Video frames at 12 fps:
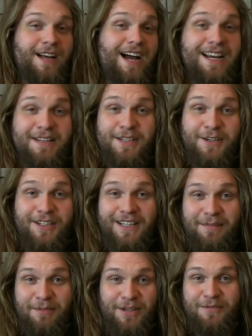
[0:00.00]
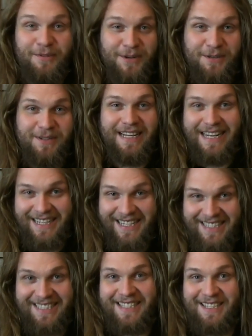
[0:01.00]
I certainly am looking forward to attending
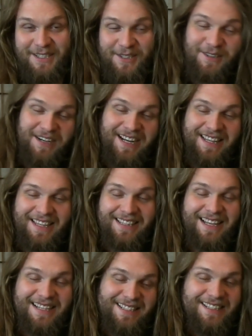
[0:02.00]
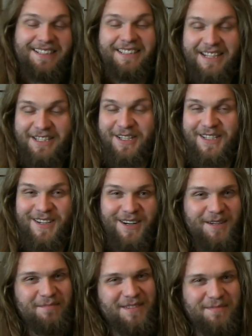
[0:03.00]
it, so I think that's a, that's a good
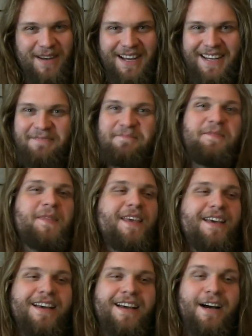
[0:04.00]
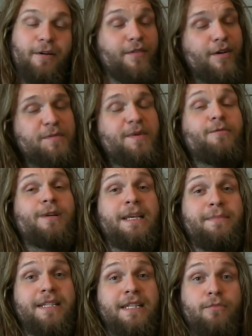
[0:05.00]
starting spot. We've also been
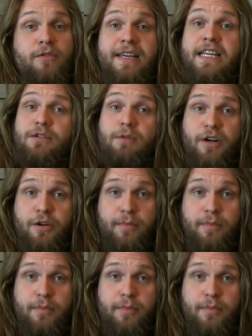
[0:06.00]
really busy moving into our new